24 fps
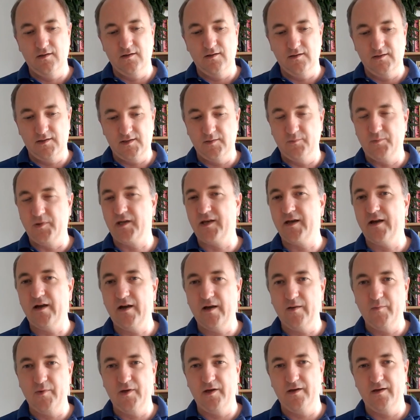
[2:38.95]
to become
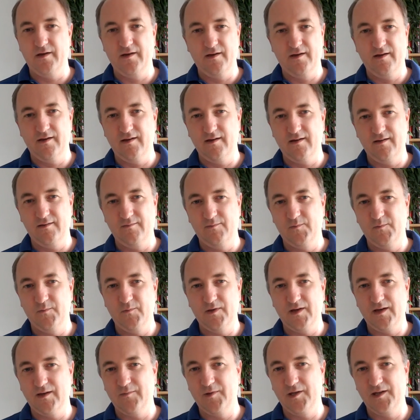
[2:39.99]
a, a,
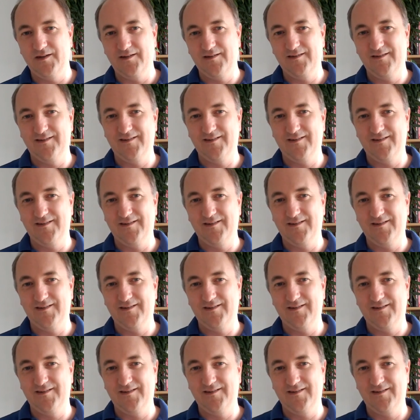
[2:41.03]
I mean,